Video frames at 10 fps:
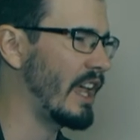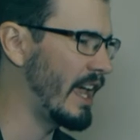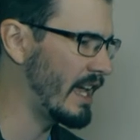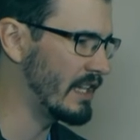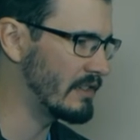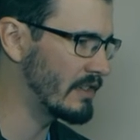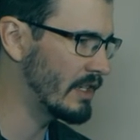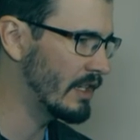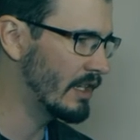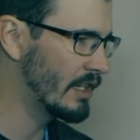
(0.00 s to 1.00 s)
And
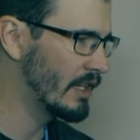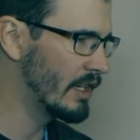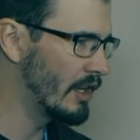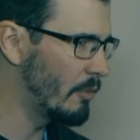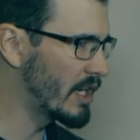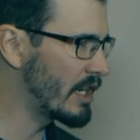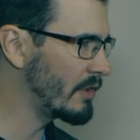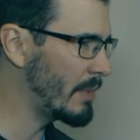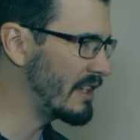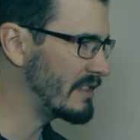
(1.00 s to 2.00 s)
when I
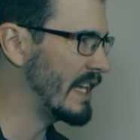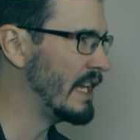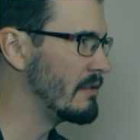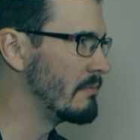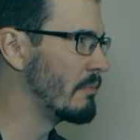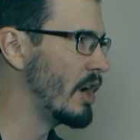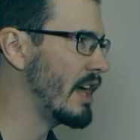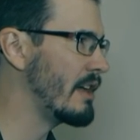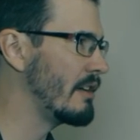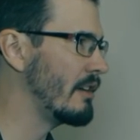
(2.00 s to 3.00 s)
was about 10,
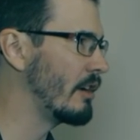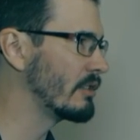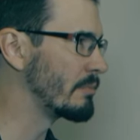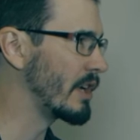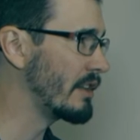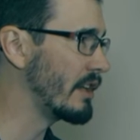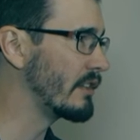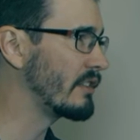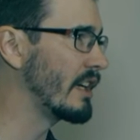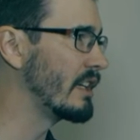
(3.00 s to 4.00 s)
my older
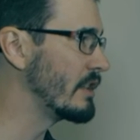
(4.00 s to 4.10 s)
brother started